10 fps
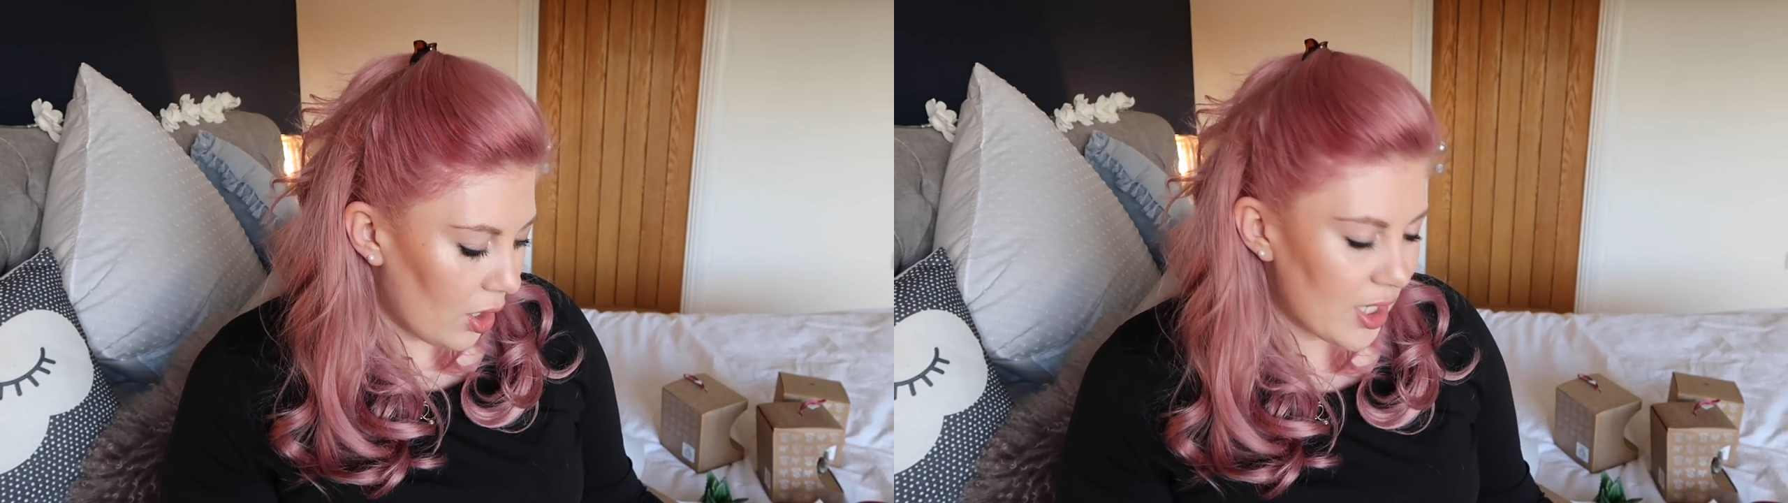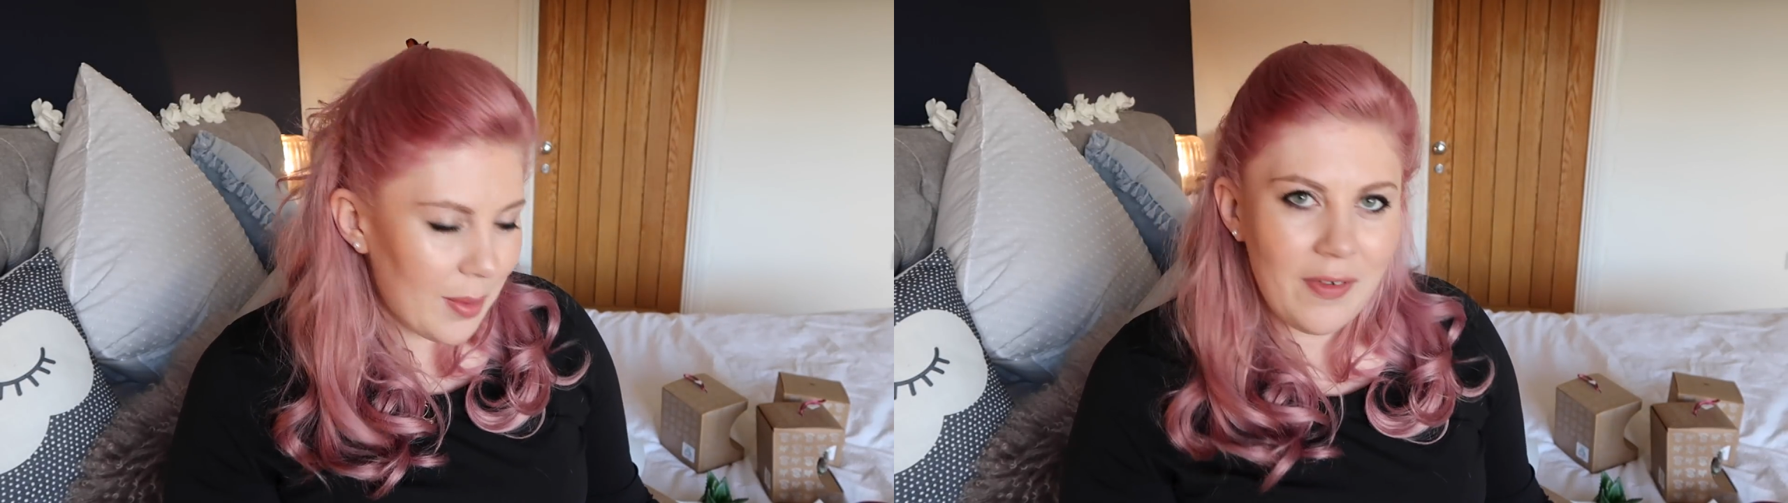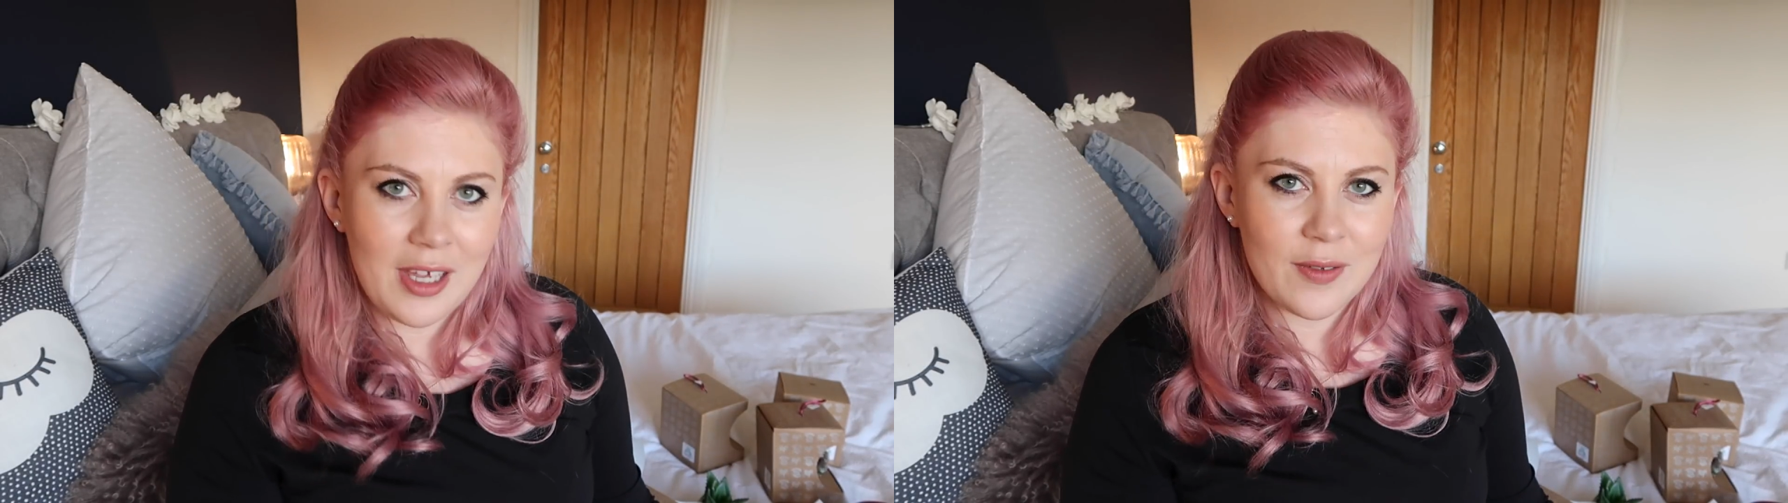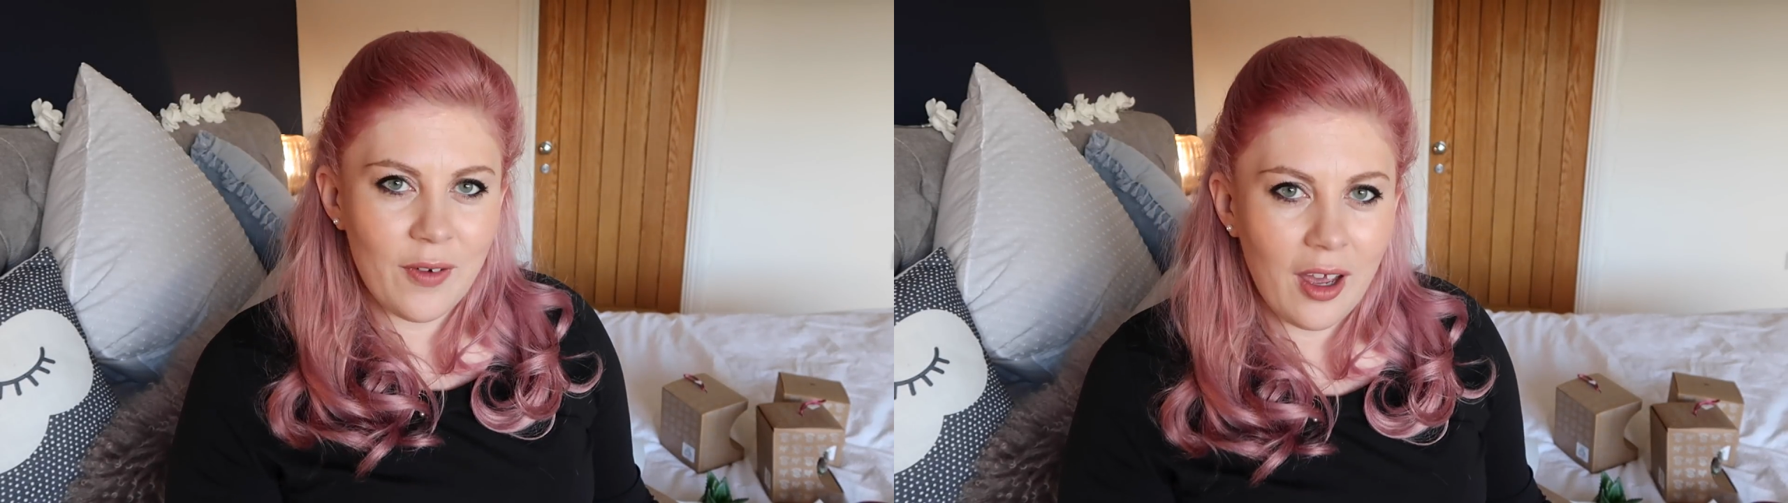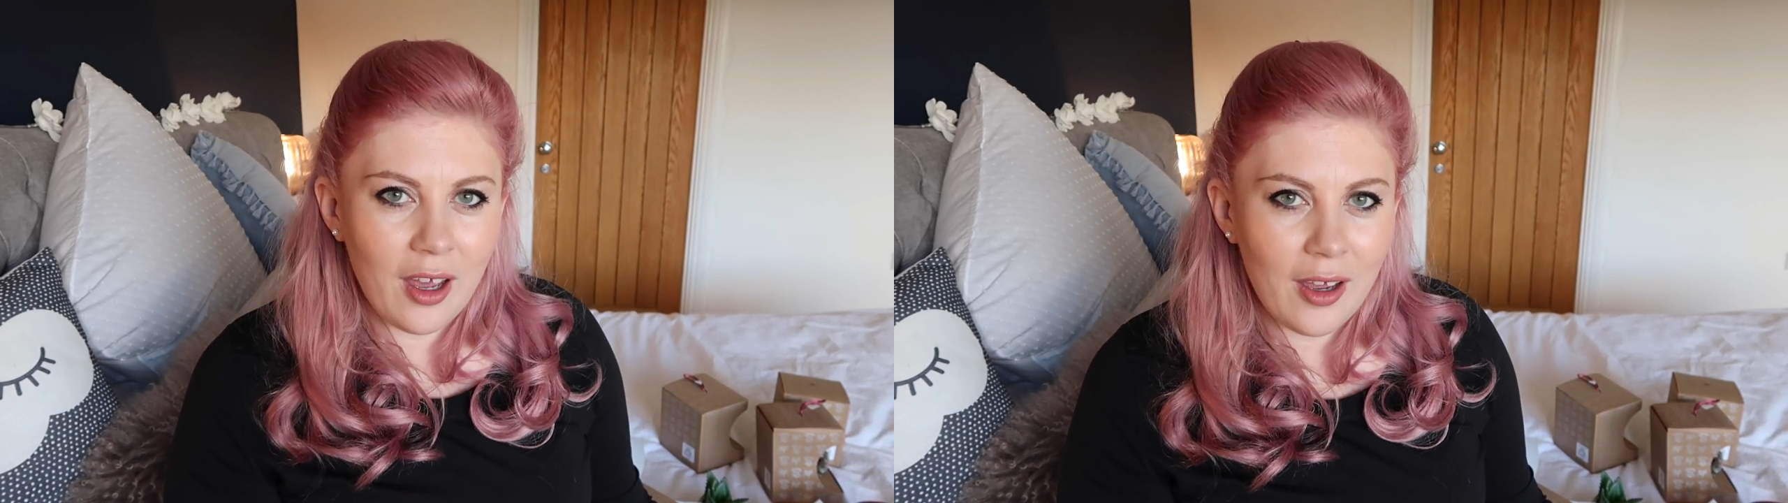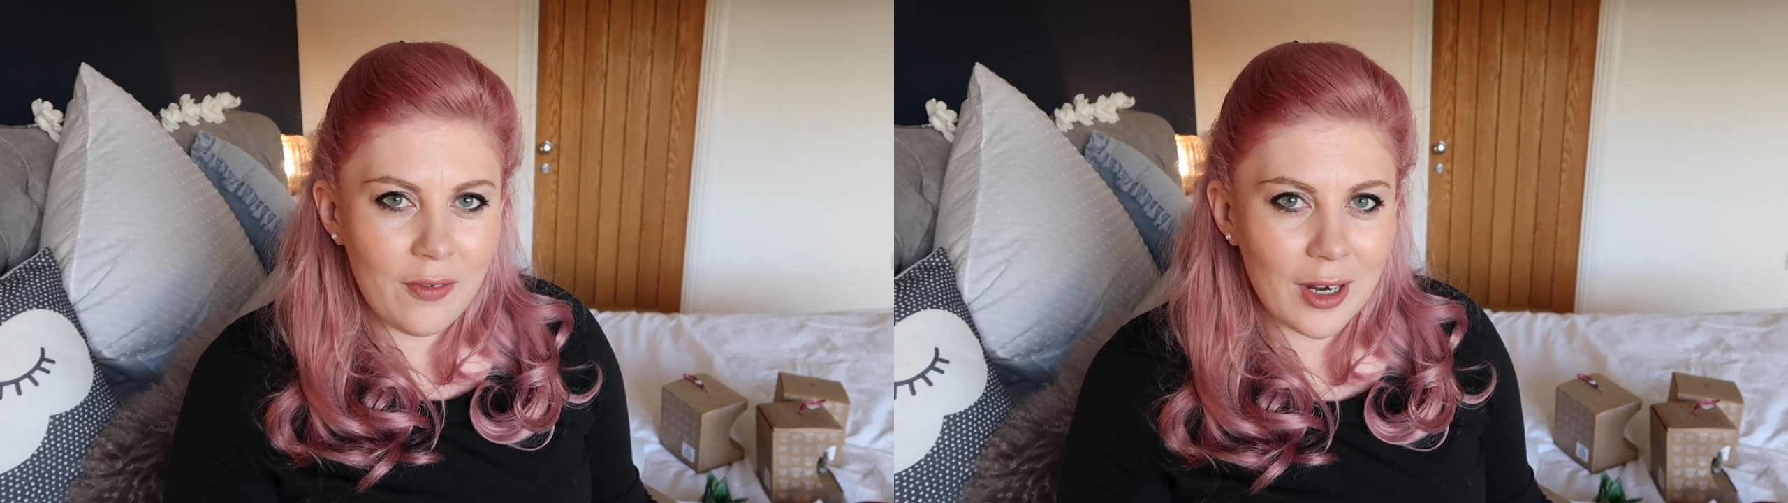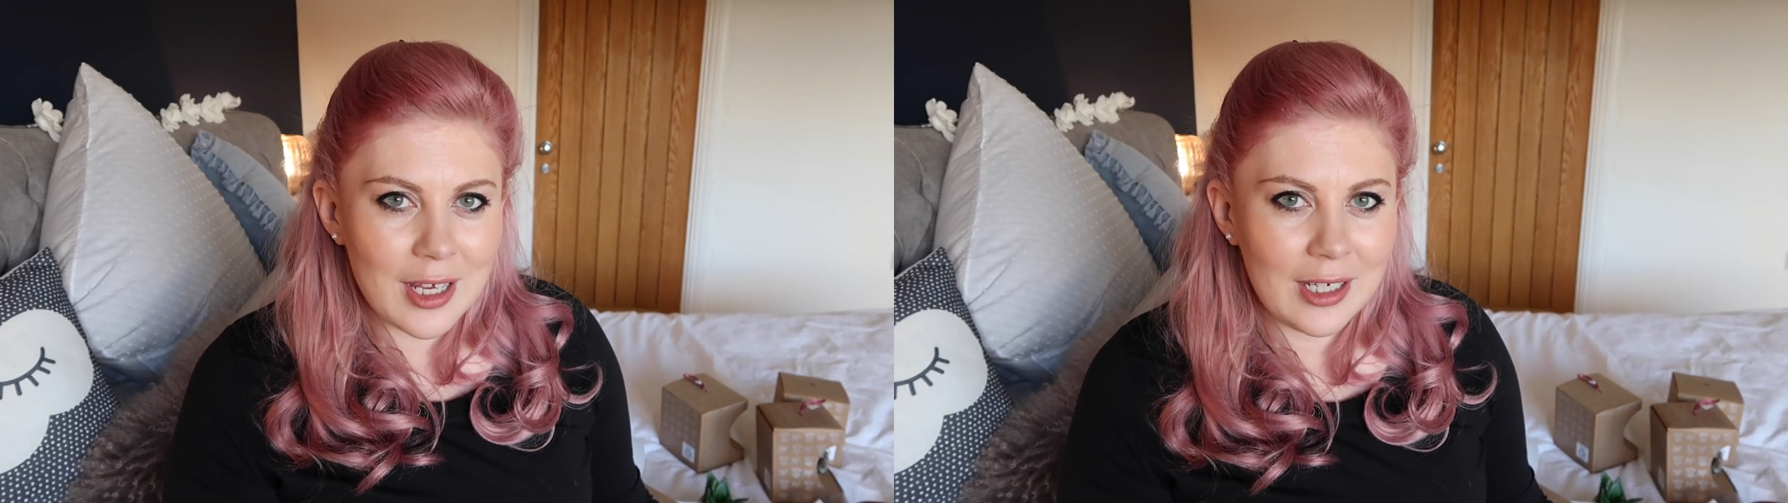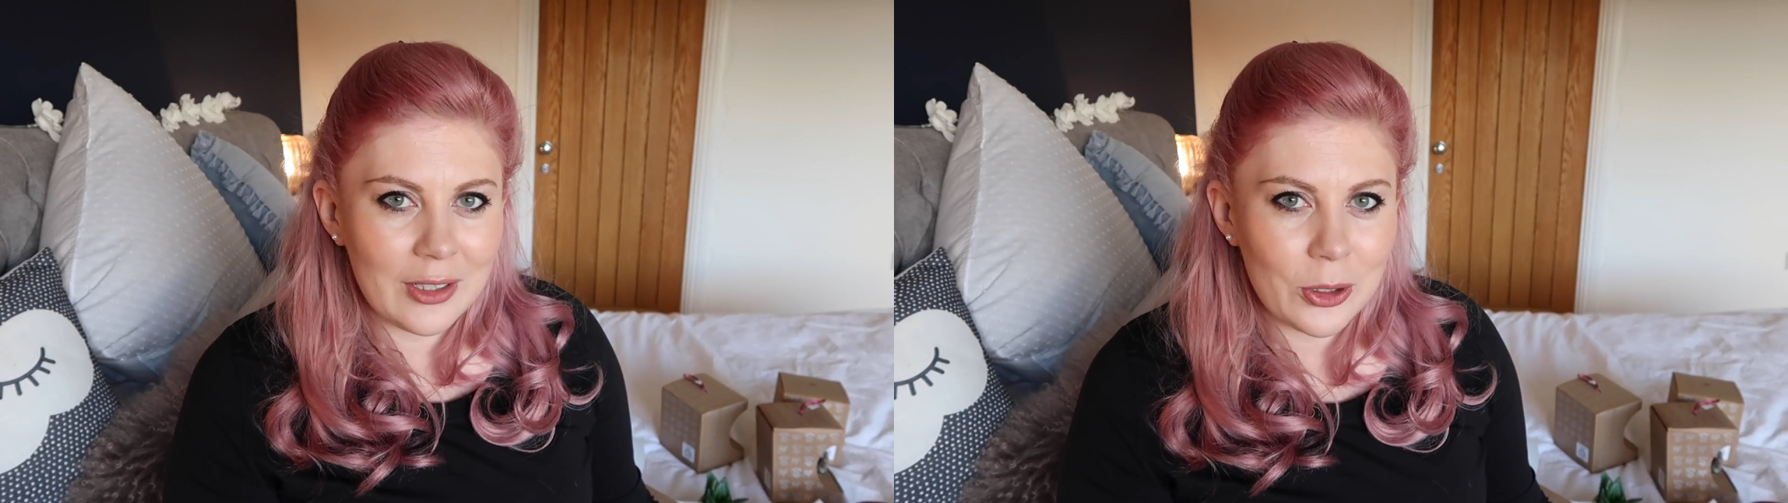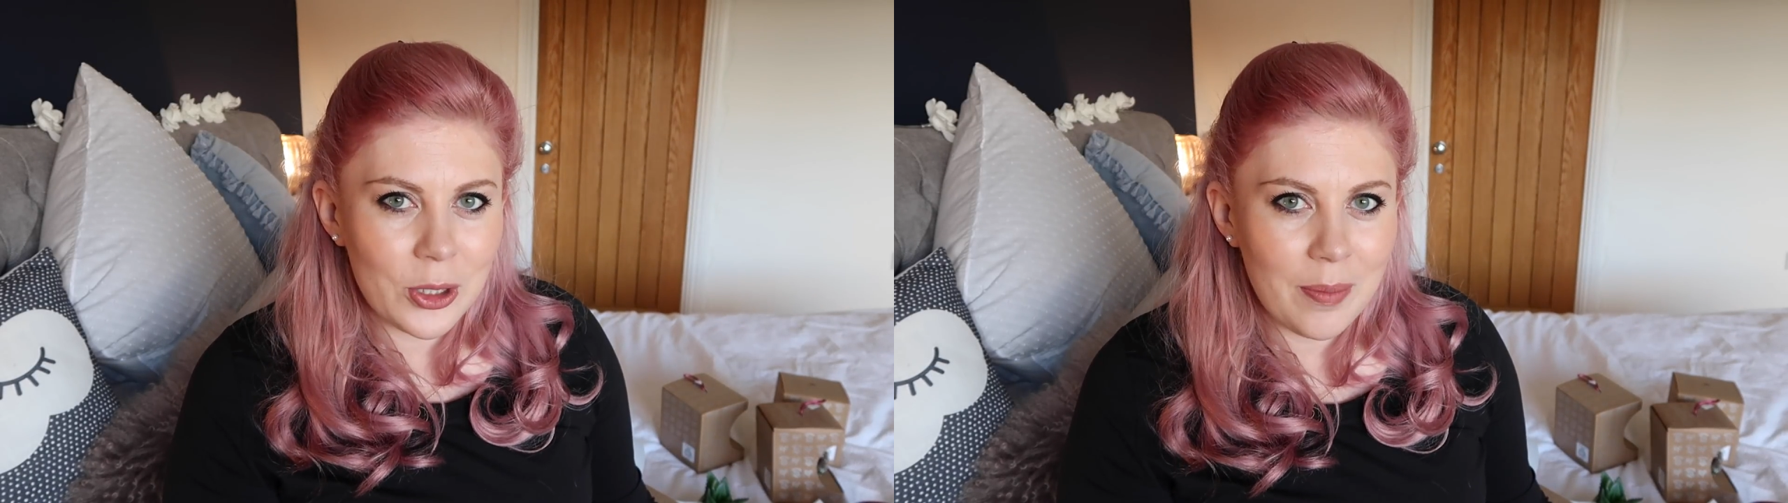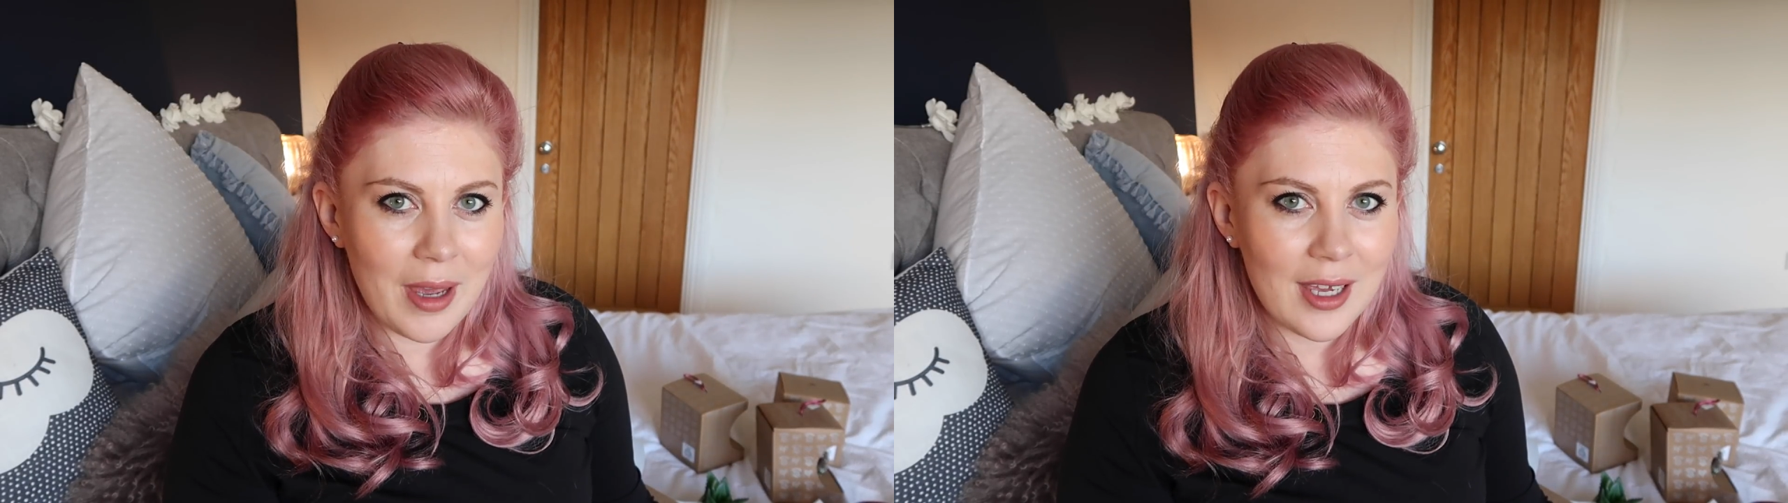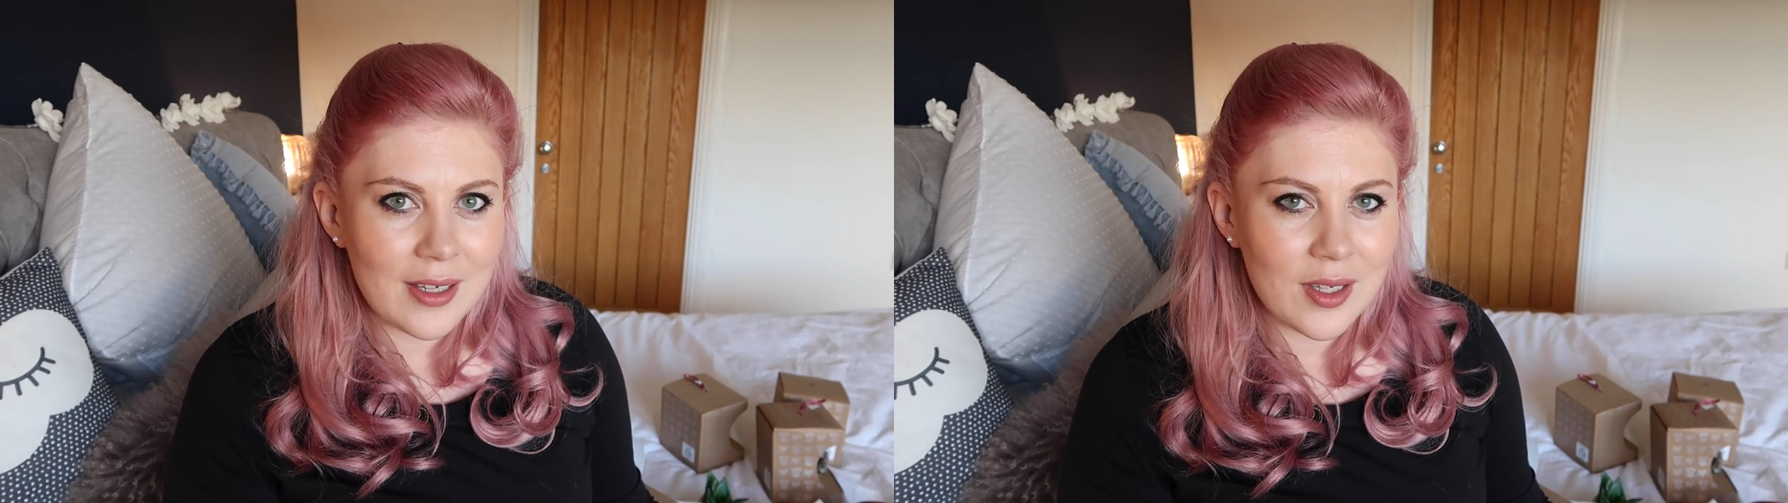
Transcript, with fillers: some of it's for her for like a little goodie bag.